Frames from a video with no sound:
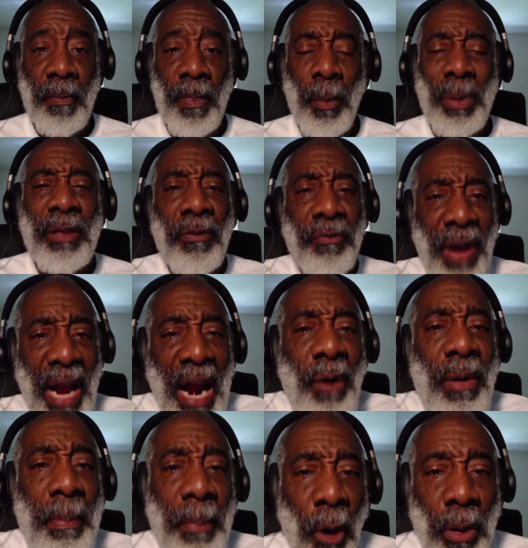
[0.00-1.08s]
But the
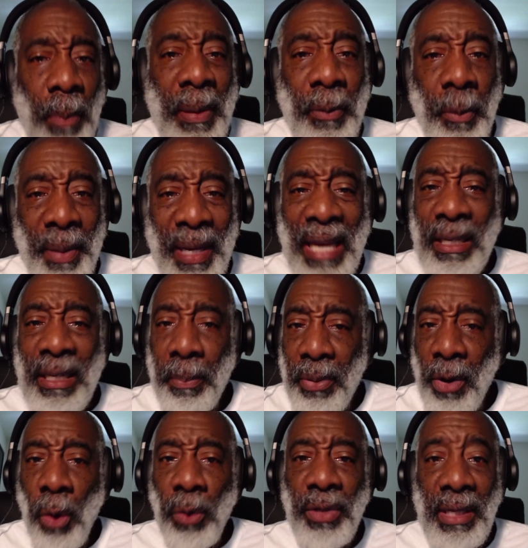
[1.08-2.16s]
very moment people begin to
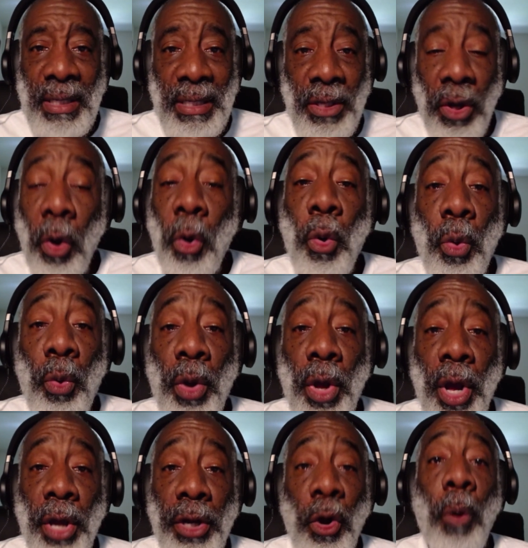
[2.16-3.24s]
protest and say, oh,
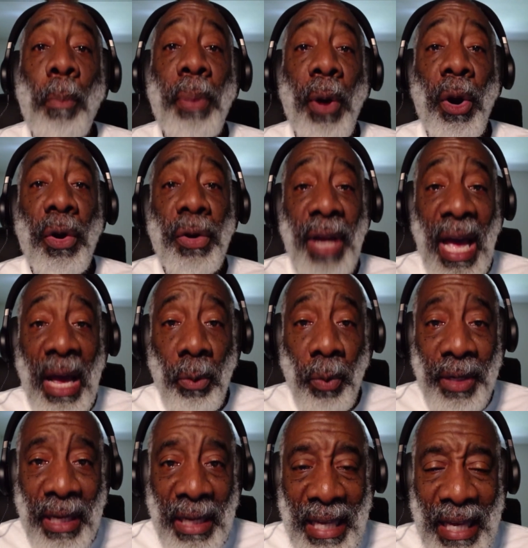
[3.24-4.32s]
don't burn down where
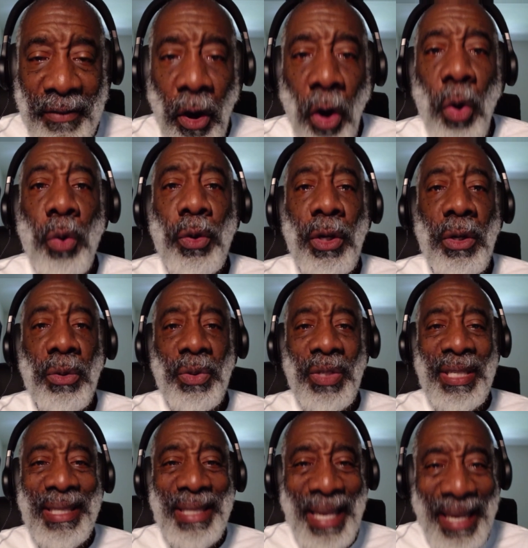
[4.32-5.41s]
you live. Hold on,
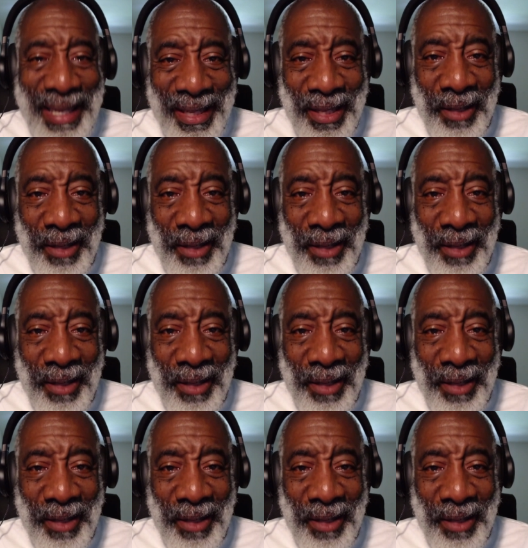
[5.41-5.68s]
slick.